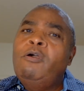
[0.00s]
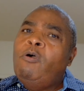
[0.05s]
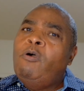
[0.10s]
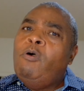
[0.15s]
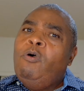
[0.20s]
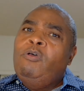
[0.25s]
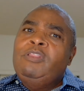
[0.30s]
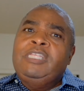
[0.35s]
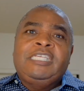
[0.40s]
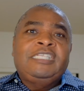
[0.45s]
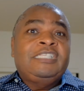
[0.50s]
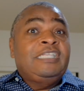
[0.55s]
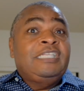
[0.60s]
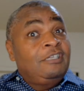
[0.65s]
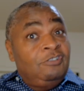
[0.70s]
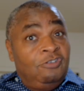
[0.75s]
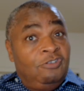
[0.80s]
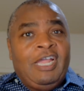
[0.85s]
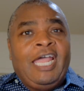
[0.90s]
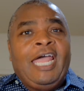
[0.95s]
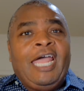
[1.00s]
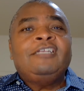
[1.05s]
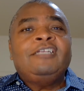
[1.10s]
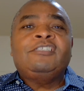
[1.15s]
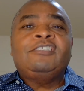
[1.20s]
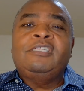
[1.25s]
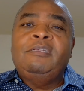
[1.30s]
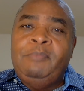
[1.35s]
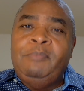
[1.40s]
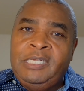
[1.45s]
All these things are
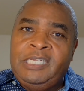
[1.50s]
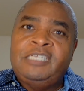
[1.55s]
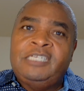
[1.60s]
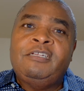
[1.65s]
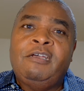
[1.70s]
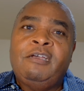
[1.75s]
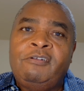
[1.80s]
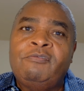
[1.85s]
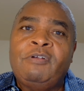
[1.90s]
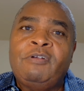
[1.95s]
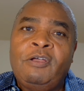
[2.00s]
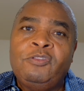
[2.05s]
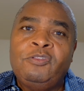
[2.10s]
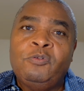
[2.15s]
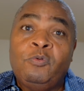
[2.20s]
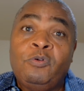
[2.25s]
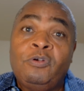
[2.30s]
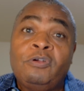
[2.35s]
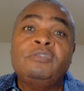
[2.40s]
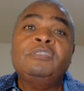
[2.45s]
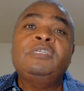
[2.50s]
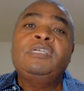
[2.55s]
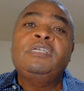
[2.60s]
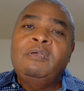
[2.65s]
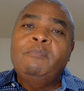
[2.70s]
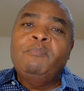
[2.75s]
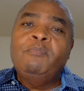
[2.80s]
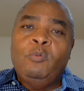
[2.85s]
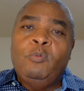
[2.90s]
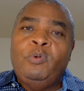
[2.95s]
actually being done around the world,
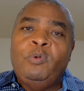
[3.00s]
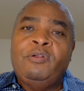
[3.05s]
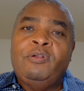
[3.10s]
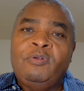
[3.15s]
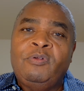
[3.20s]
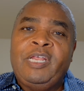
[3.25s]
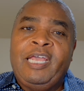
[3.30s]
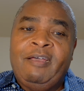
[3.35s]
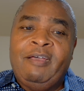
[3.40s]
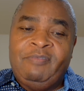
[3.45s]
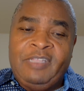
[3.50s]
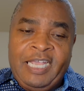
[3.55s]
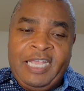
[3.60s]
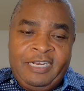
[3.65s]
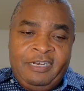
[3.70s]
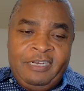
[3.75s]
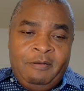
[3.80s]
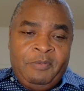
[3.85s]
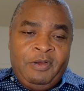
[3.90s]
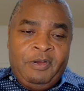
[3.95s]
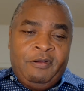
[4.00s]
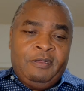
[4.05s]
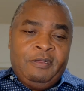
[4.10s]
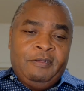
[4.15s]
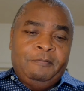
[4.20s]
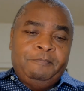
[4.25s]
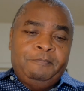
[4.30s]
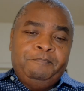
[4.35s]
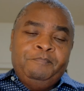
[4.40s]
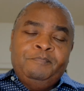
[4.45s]
but we don't have that in America.
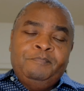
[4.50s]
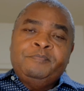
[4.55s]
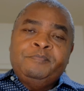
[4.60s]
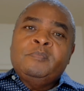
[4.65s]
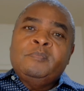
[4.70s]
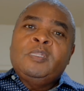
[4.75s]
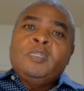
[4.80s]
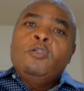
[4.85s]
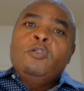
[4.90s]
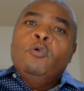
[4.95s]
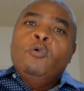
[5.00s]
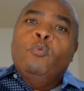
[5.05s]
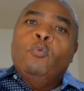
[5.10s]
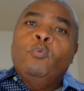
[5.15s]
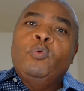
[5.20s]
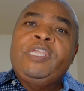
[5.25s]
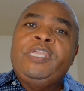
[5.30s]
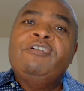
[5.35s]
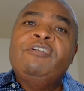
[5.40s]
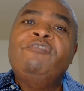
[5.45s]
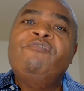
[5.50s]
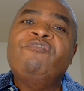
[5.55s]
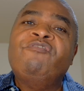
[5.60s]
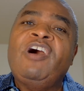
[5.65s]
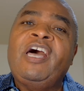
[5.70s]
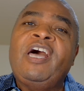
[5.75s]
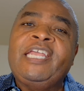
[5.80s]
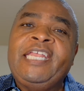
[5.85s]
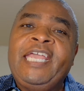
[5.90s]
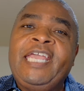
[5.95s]
We could
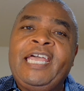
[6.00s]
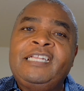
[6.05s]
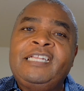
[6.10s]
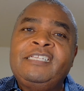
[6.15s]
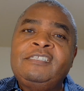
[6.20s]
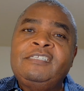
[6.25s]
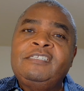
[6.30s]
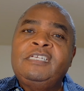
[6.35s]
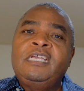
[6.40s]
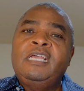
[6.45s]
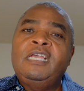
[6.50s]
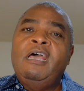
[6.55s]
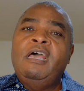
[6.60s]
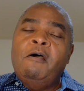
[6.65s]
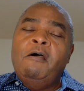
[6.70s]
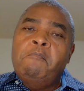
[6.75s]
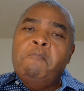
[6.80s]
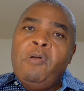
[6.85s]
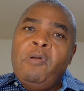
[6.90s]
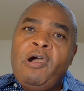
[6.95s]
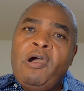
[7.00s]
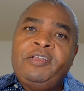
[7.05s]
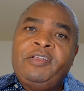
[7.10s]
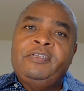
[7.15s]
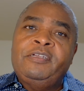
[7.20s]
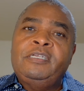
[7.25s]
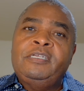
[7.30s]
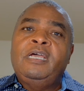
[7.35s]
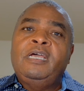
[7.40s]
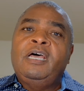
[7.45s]
finance a
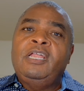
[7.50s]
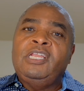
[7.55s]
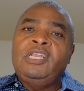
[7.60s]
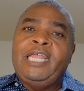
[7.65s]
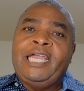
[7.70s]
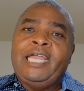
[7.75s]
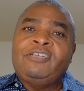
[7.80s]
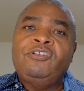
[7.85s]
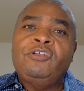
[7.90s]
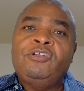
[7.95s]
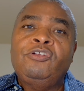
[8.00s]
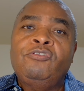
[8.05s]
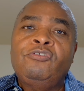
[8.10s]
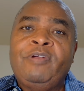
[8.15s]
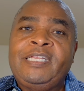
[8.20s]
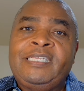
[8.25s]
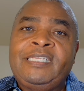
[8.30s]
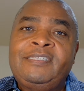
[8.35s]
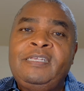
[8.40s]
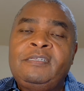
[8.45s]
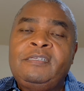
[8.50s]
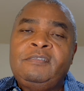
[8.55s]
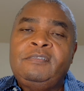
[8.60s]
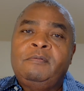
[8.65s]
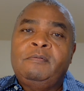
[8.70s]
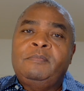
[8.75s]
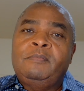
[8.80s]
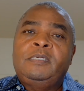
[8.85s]
modern electric grid system.